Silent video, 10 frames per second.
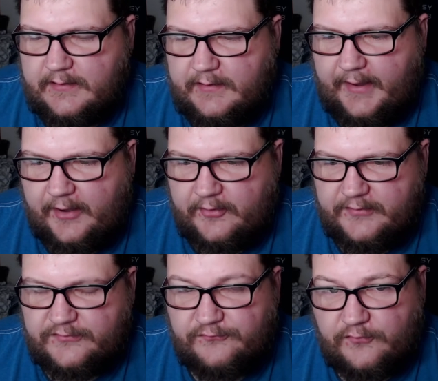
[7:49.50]
uh,
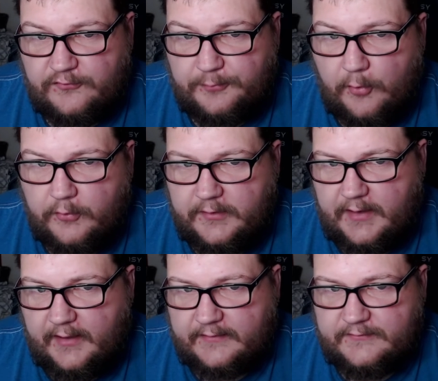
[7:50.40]
area's first
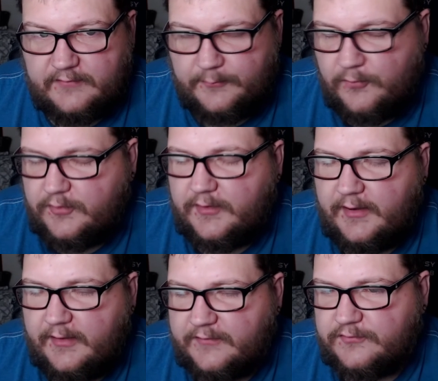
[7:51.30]
Pokédex. So I'm wondering
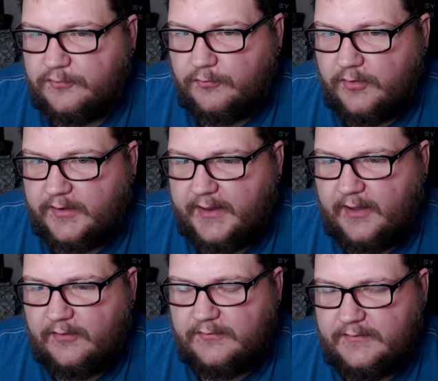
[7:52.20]
how that's going to work
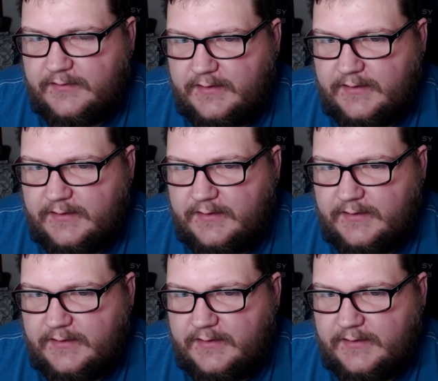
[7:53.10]
out.